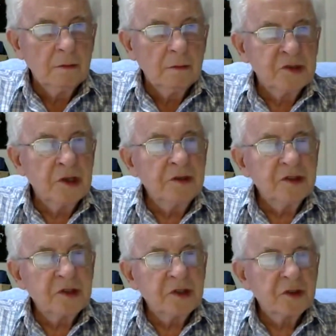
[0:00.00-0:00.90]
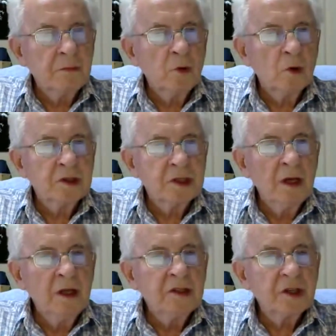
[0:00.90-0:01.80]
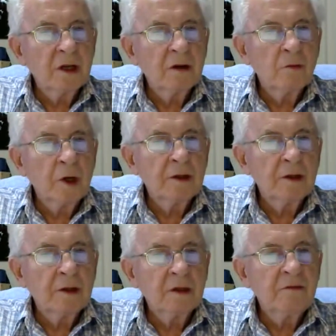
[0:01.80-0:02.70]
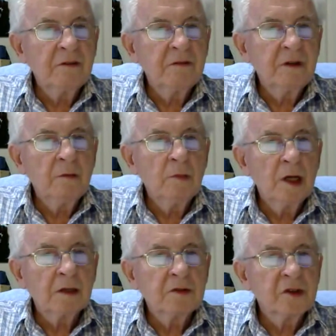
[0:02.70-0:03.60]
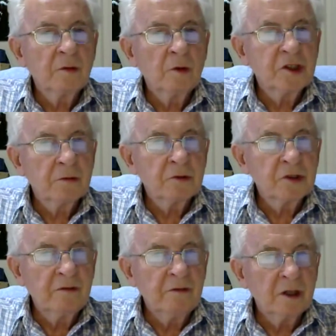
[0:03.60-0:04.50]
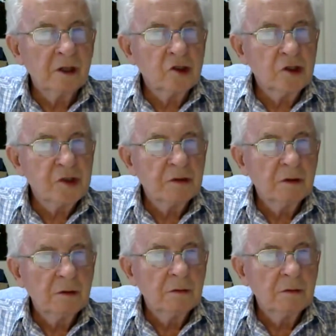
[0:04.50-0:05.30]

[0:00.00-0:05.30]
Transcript: The synthesis report is a listing of 115 matters on which there was convergence,